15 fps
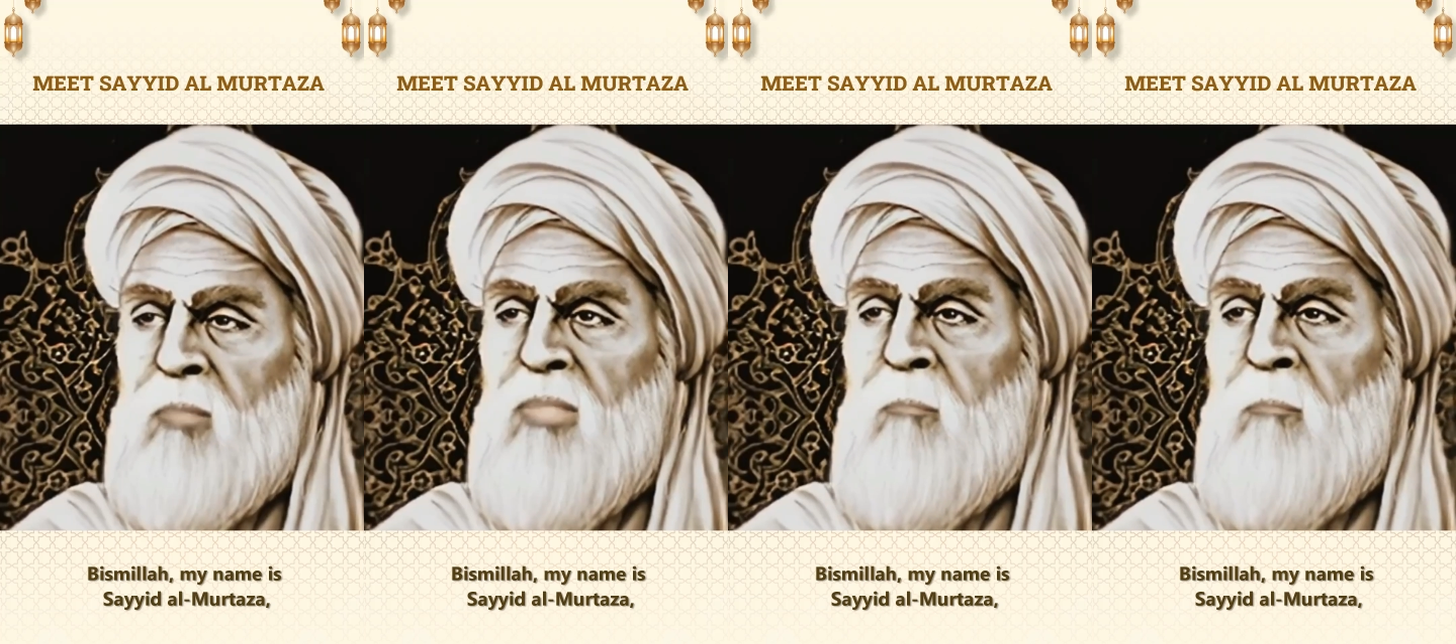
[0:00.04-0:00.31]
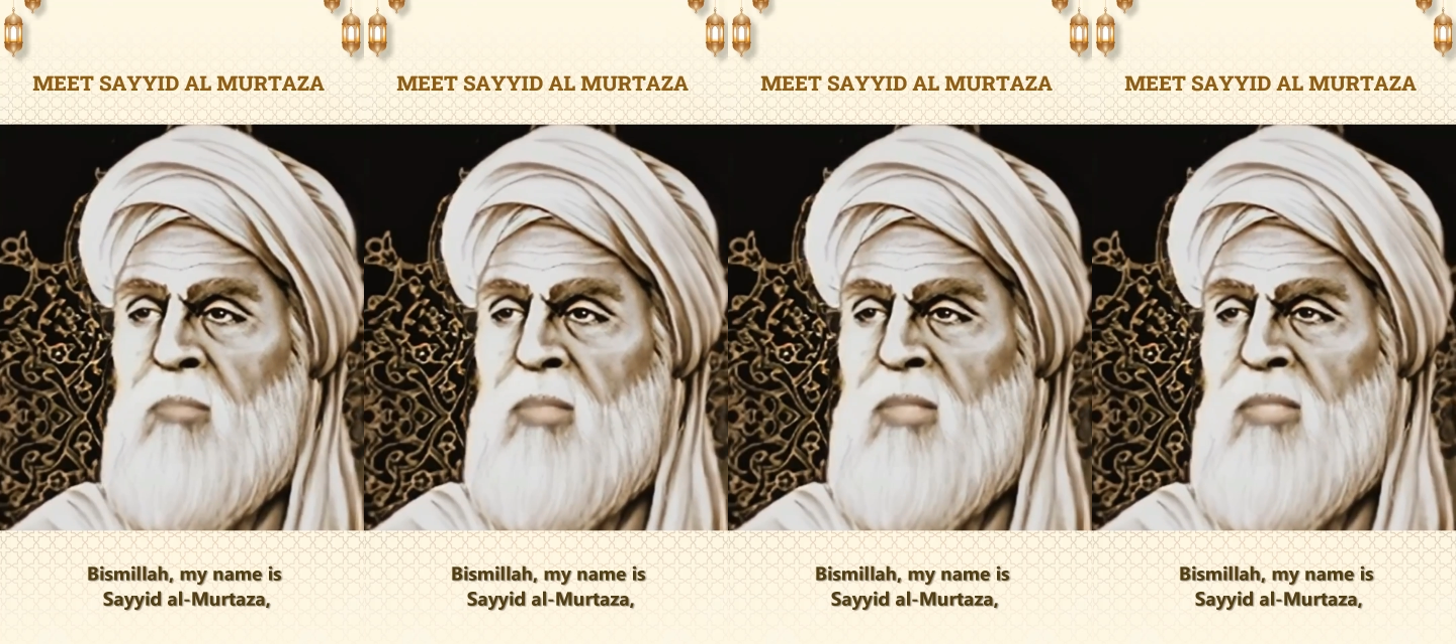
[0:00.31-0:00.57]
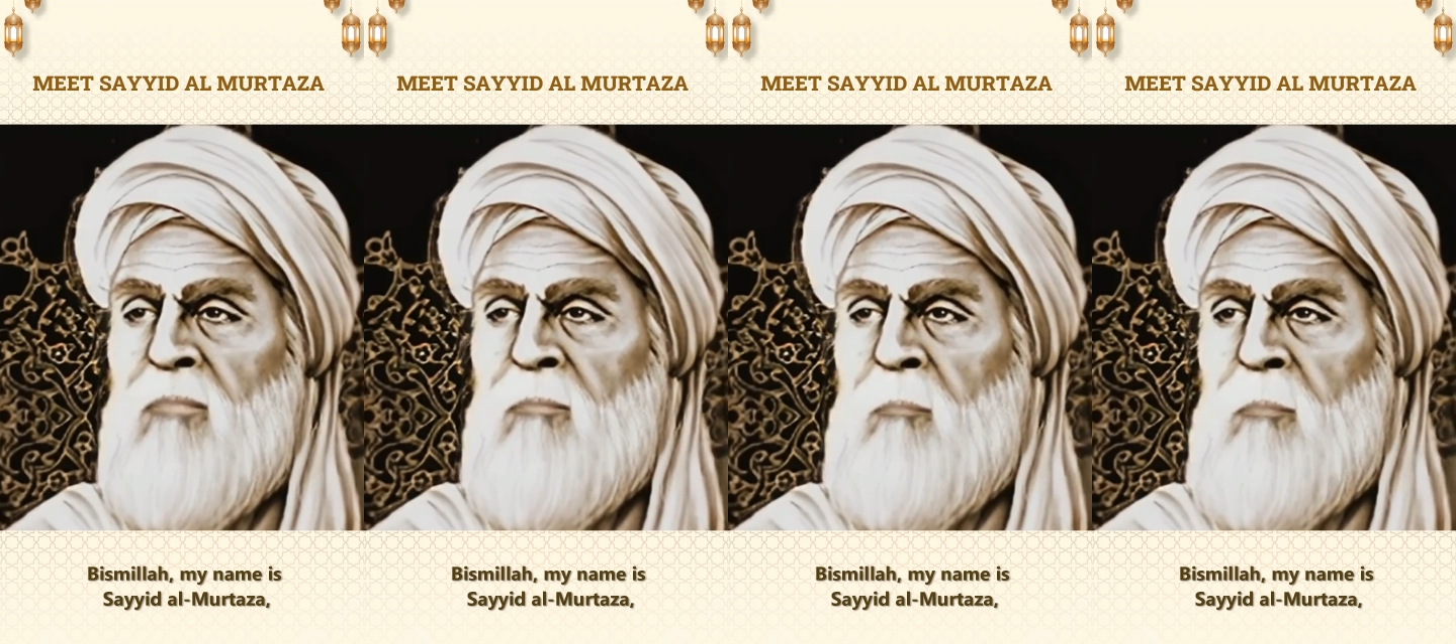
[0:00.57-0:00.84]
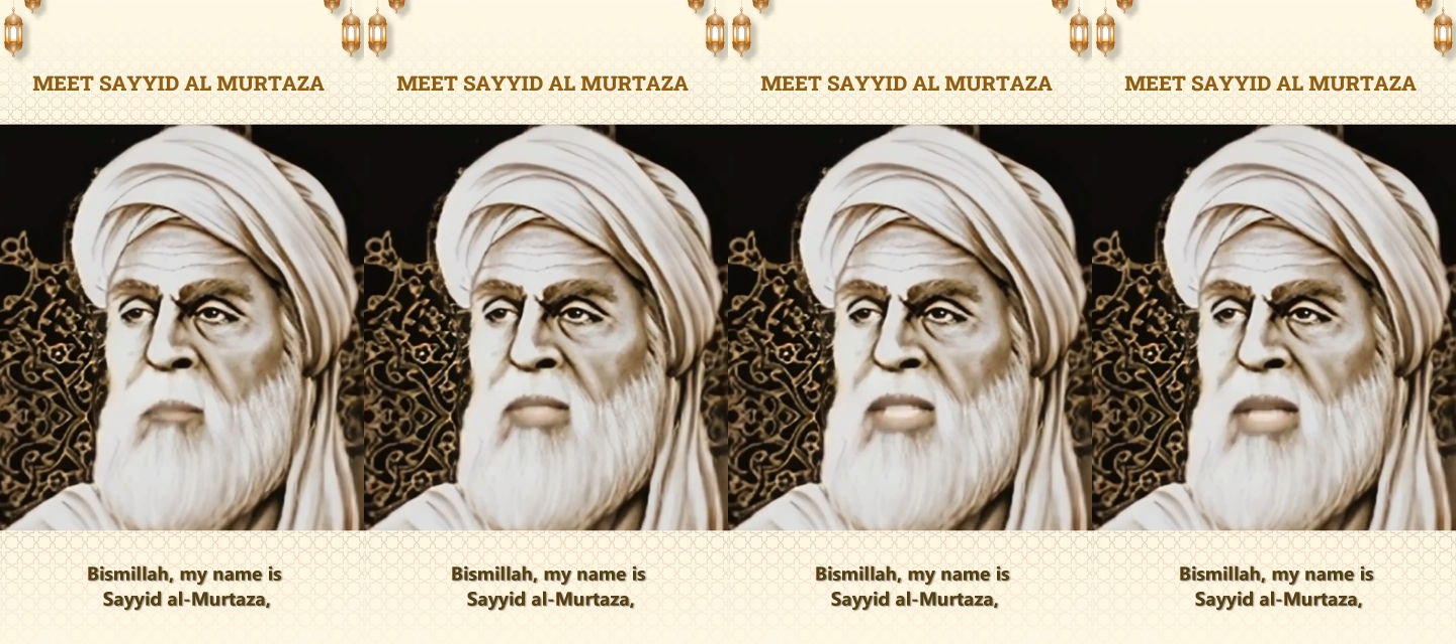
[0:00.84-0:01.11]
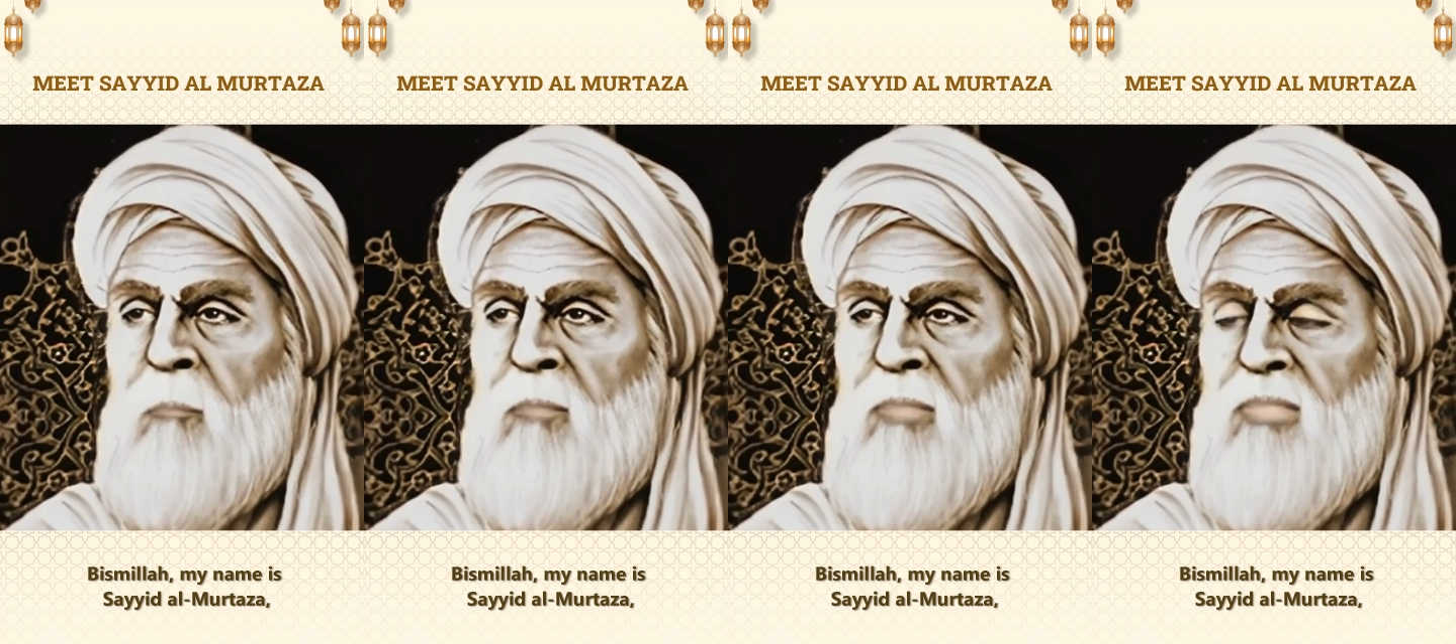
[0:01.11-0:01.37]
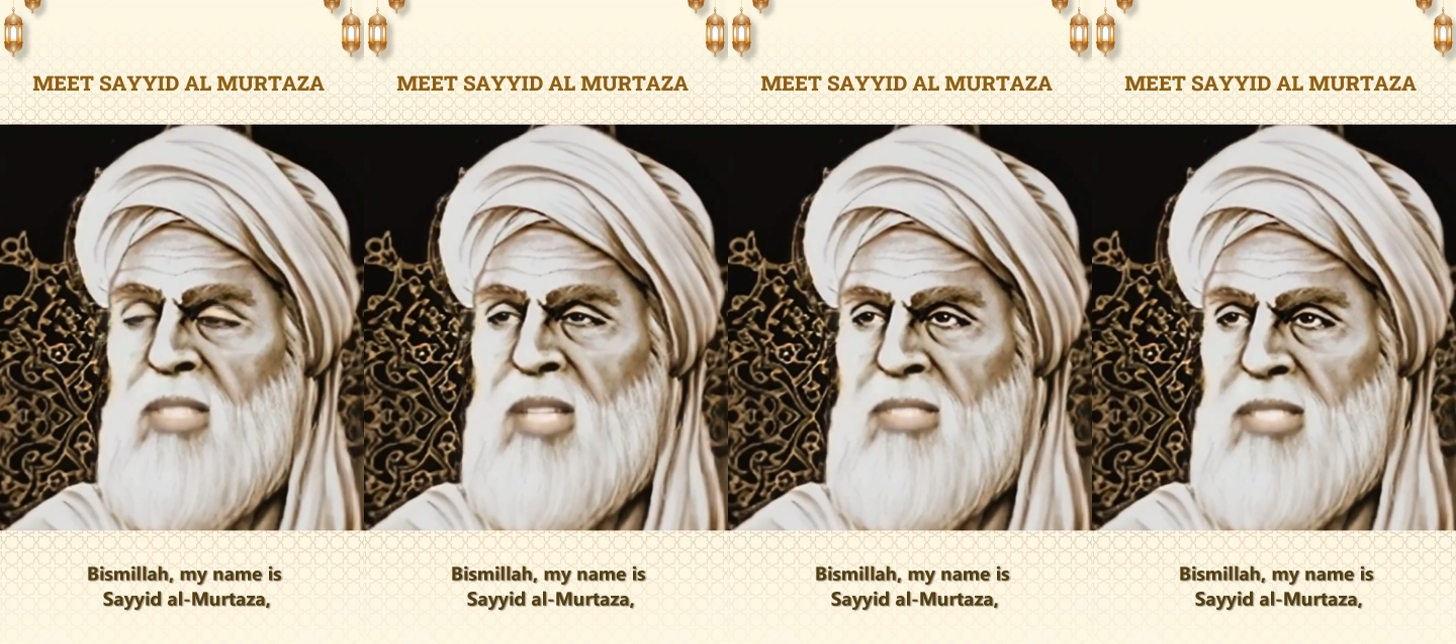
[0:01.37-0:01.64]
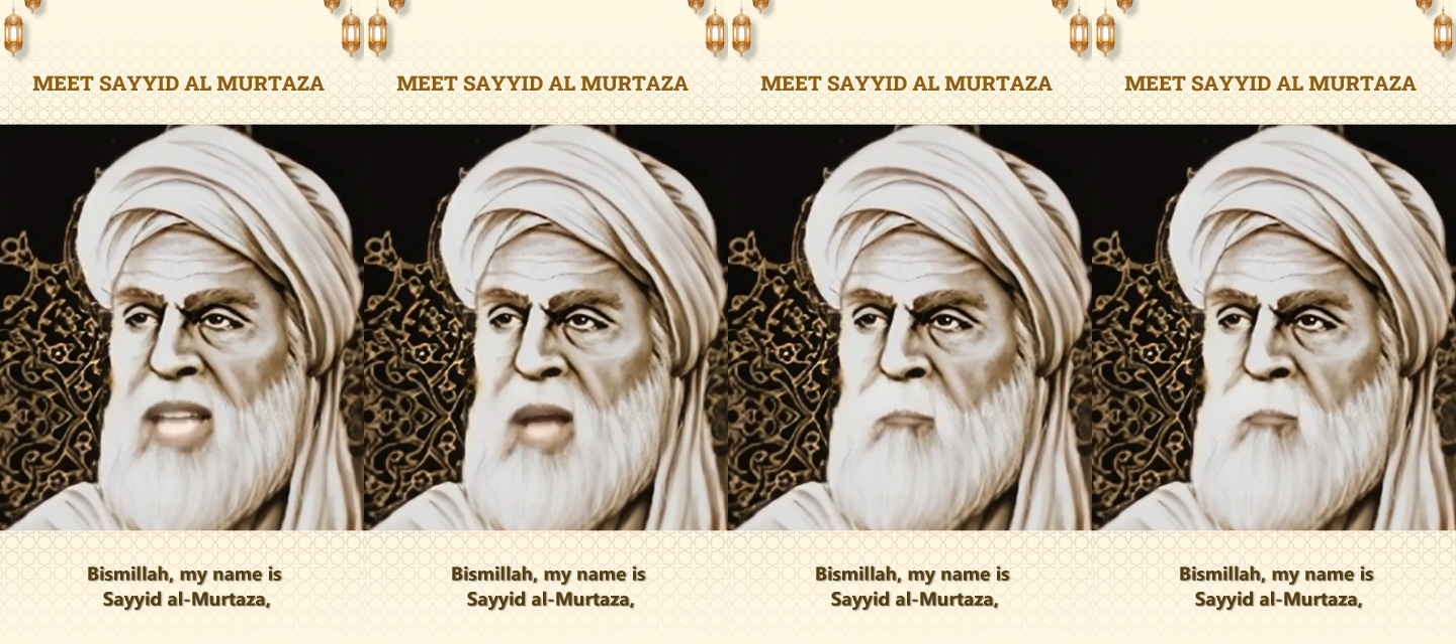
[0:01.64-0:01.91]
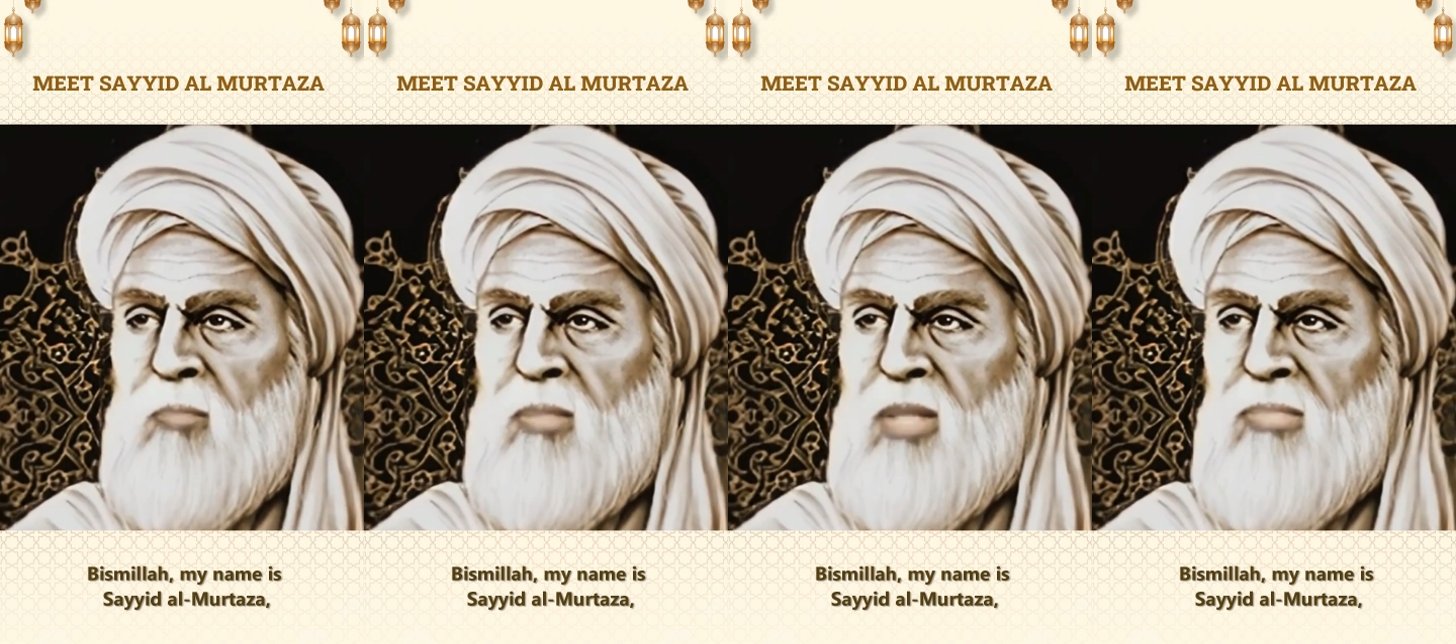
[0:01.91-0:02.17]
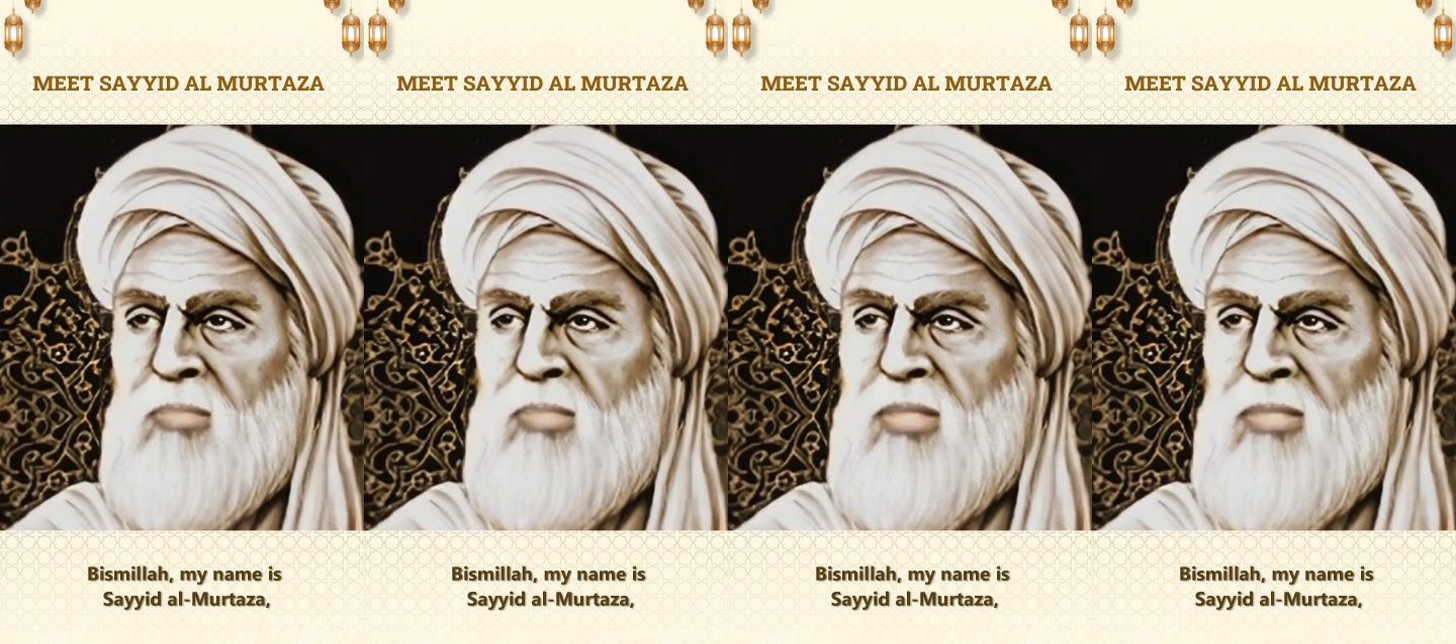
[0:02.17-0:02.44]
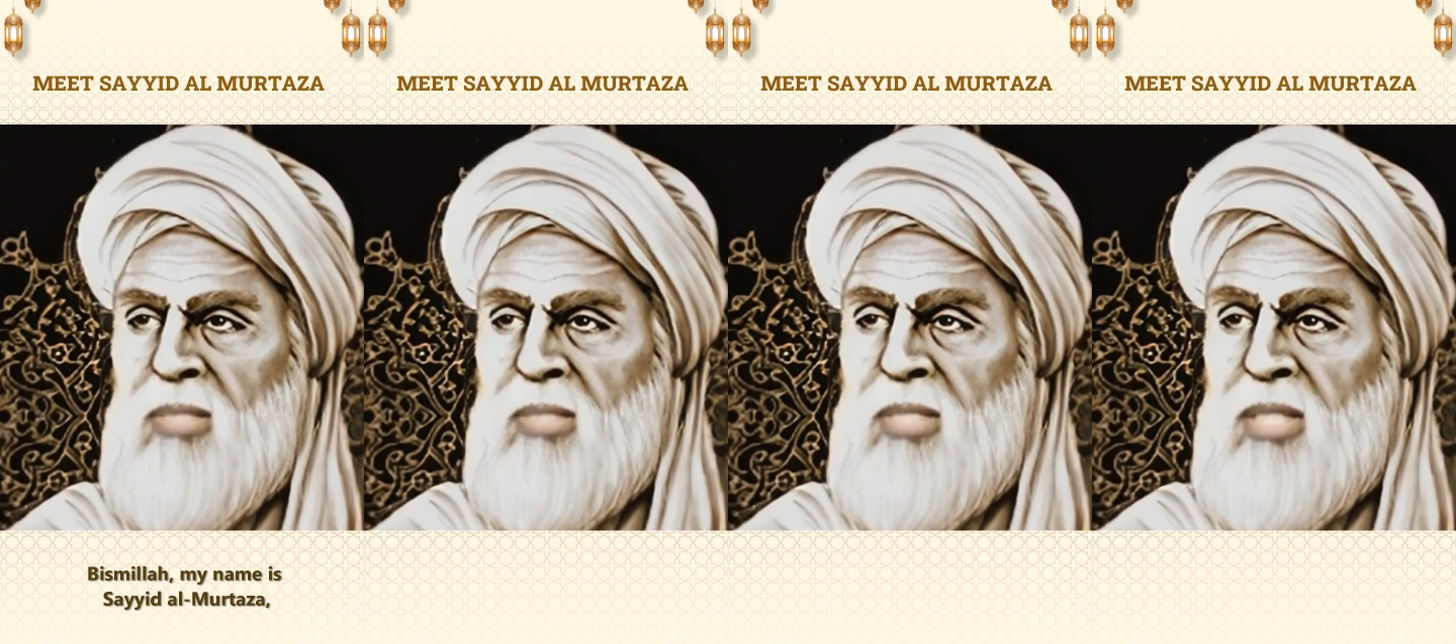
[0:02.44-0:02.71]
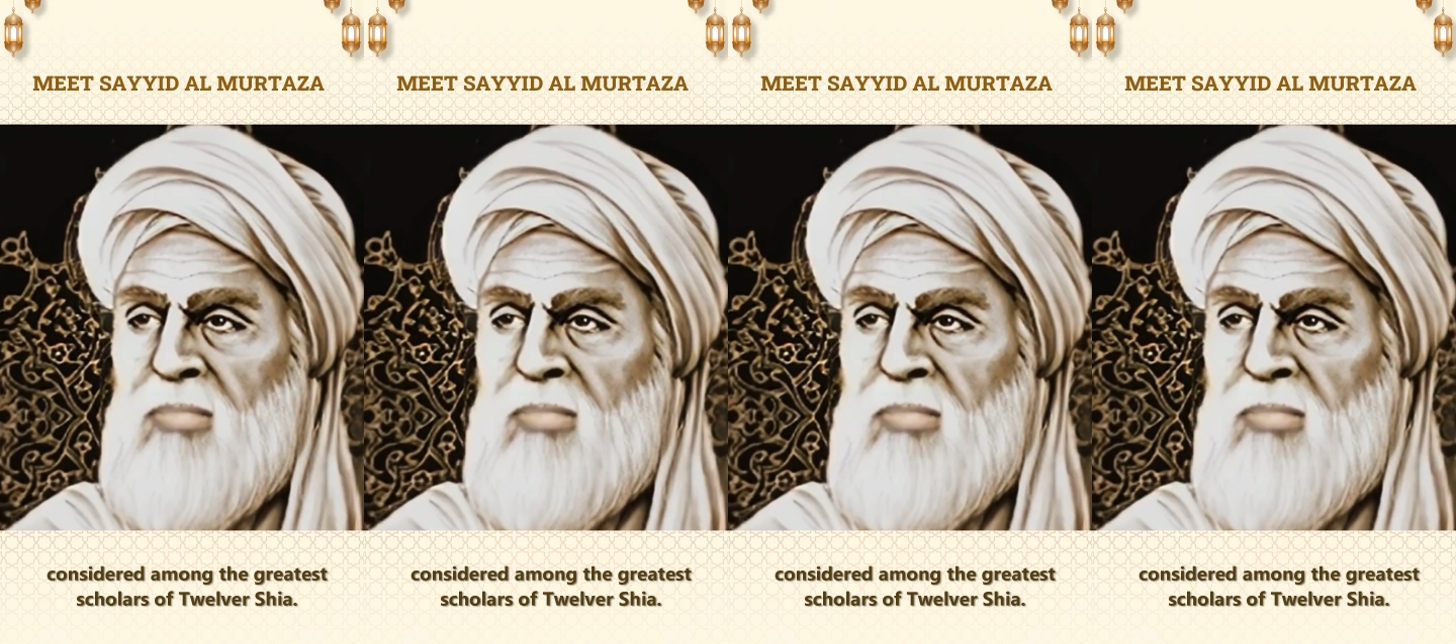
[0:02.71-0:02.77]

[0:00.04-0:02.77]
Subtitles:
Bismillah, my name is Syed Al-Murtaza,